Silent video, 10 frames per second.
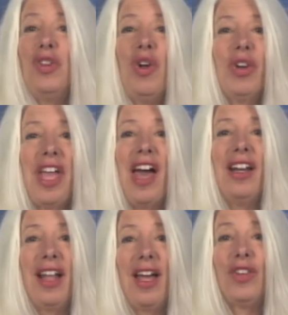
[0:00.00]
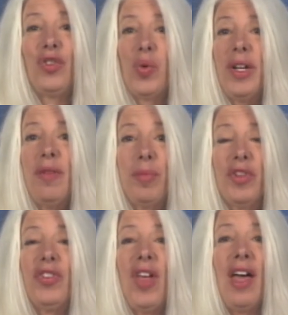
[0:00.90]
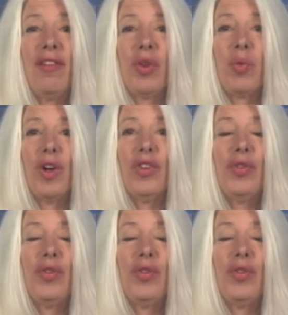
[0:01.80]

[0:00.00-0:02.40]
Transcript: Canada has 20% of the world's